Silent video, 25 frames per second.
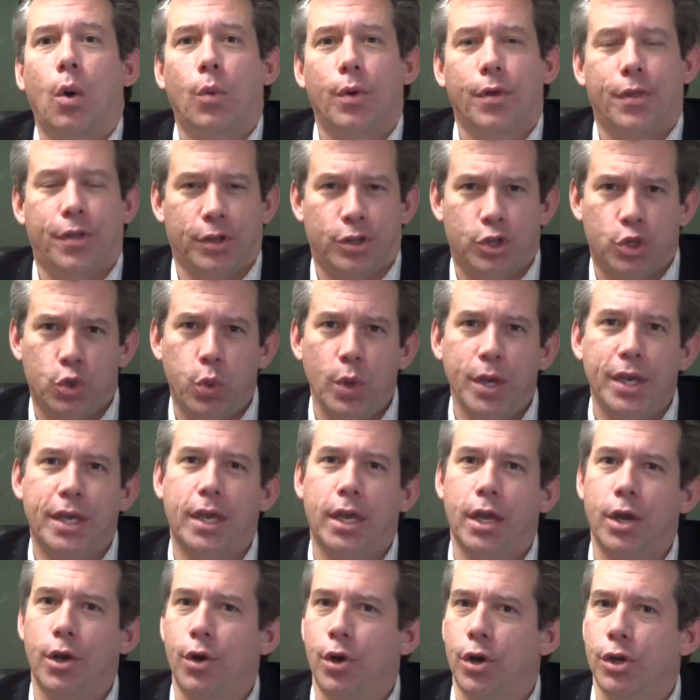with a tweak
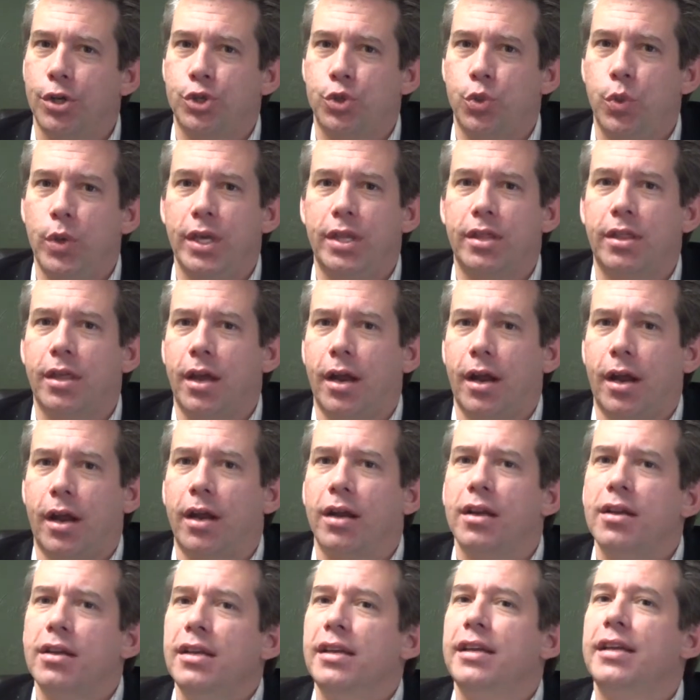here or a tweak
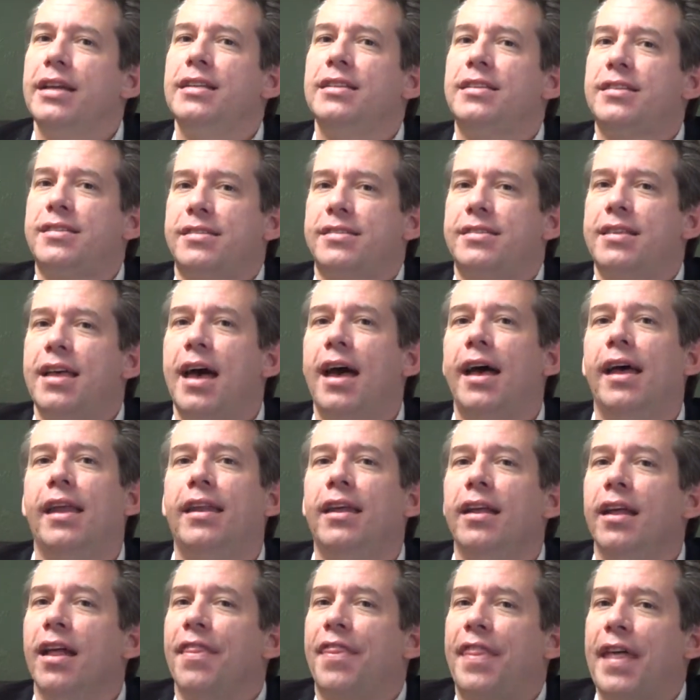there. Instead,
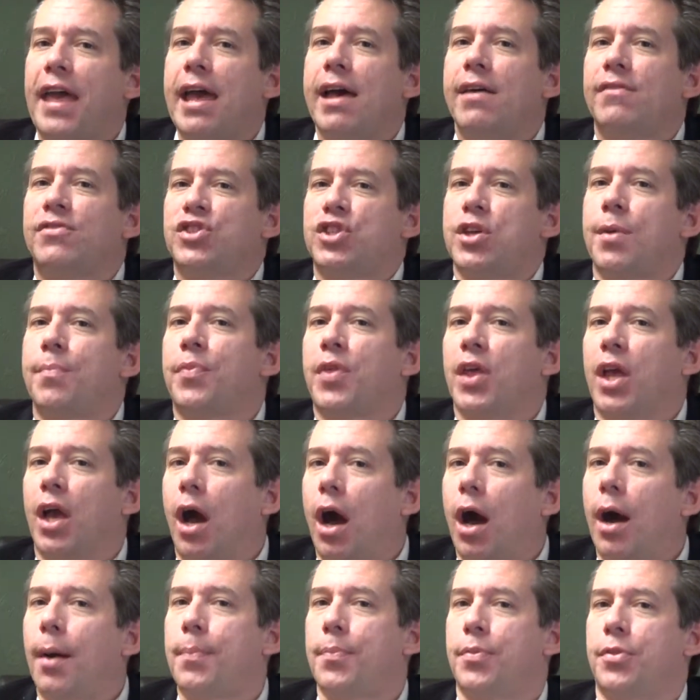they have something
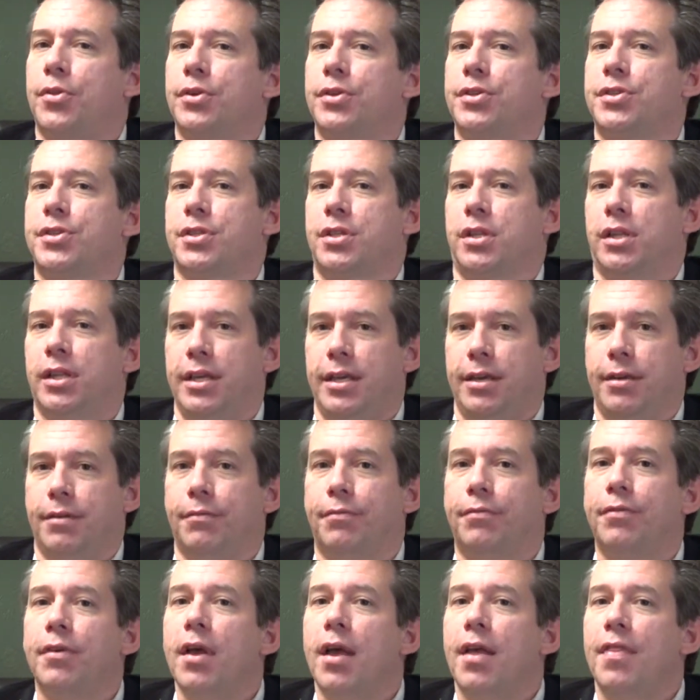up their sleeve.
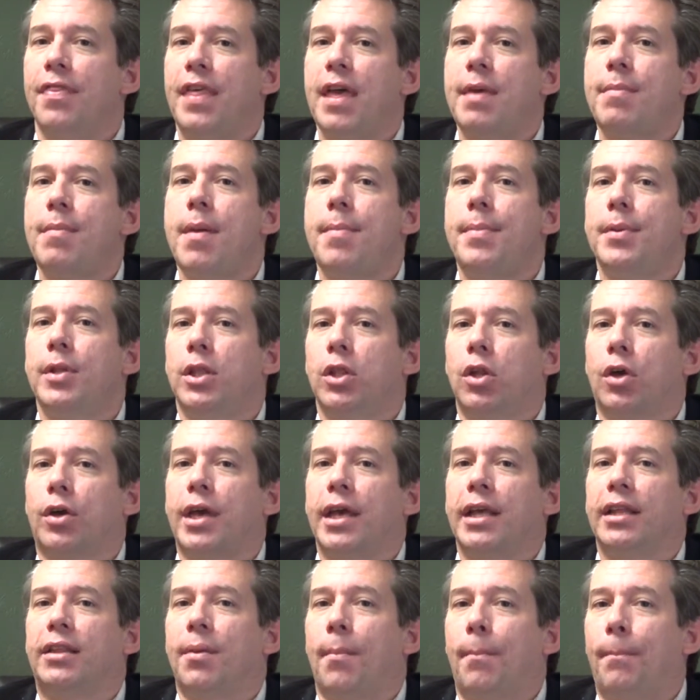They may be
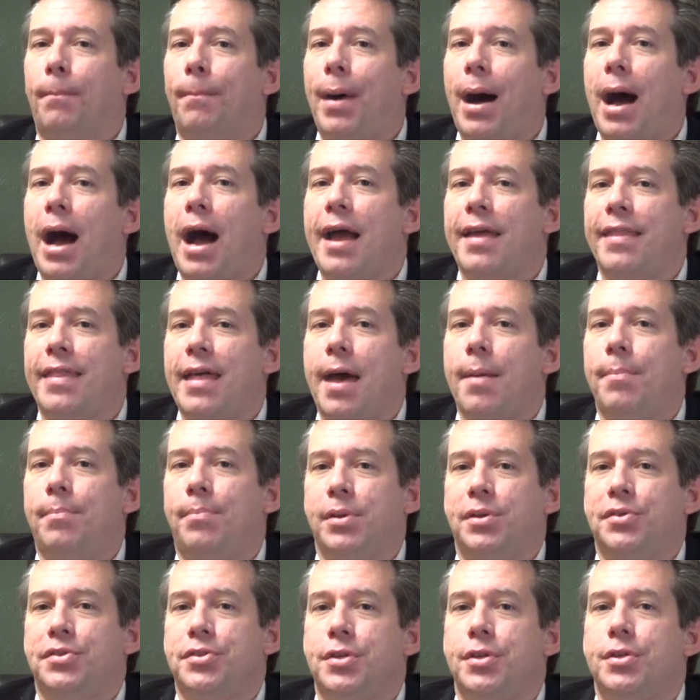looking to buy that
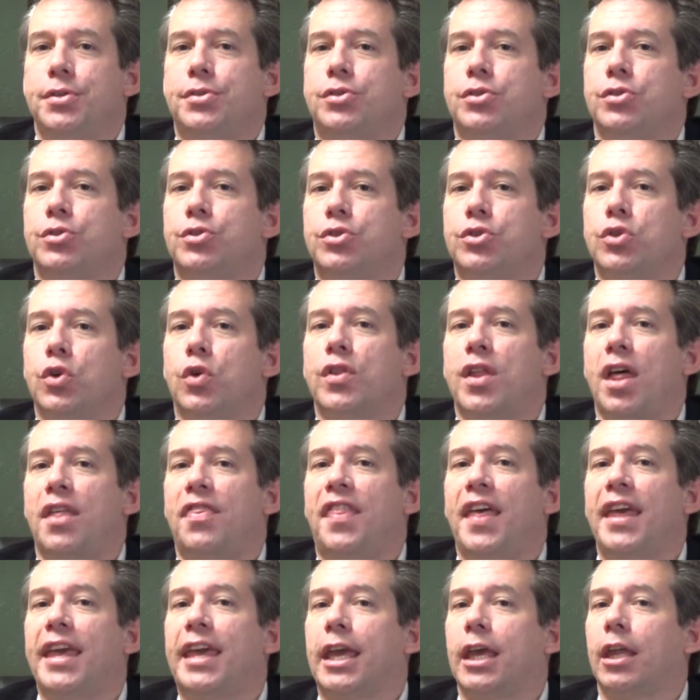business so
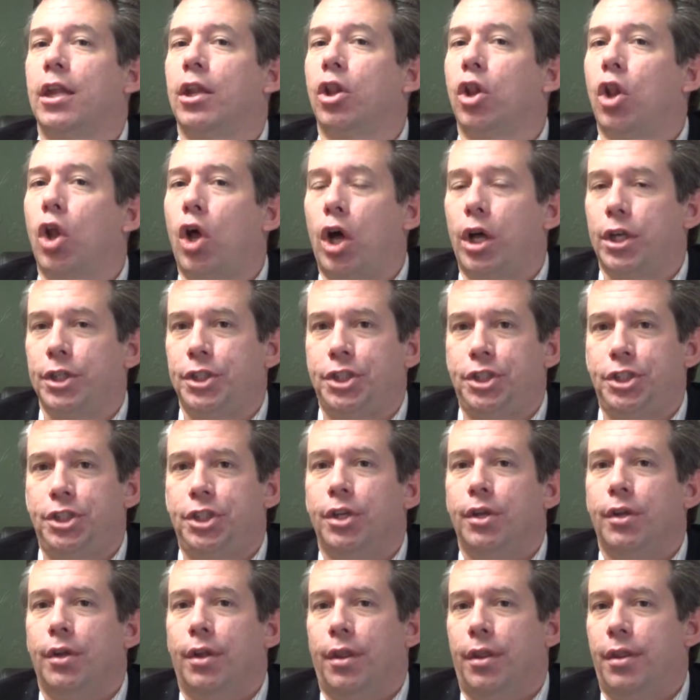that they can
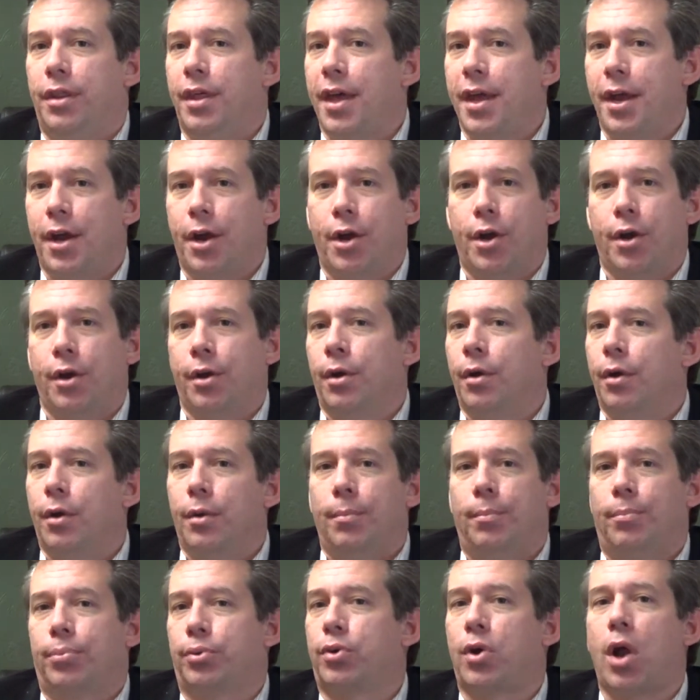launch their
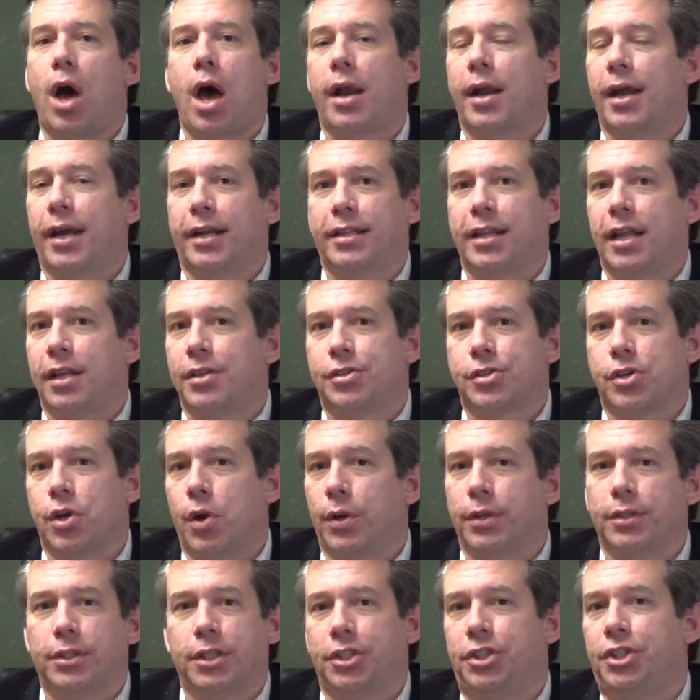product that's
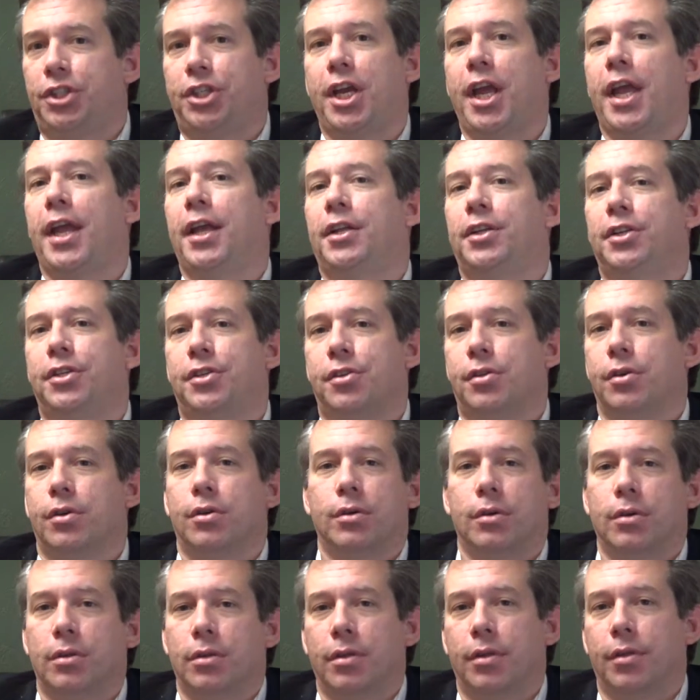going to change
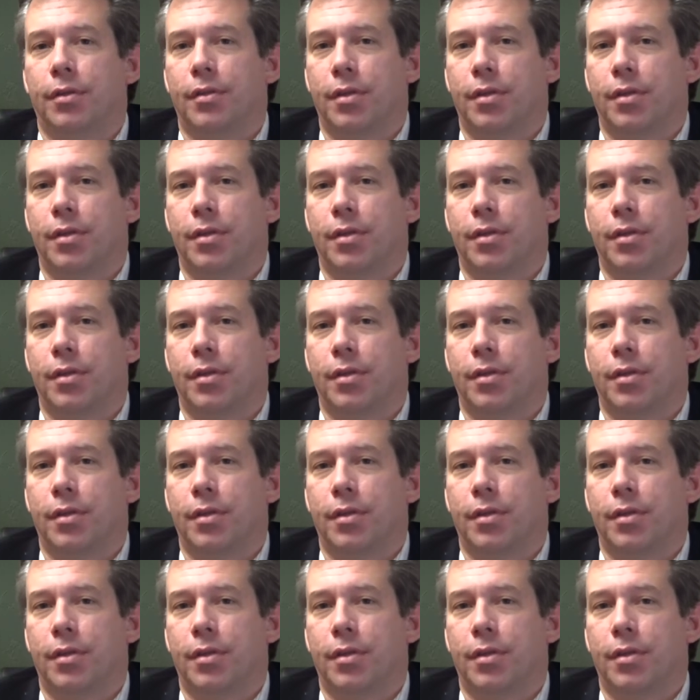the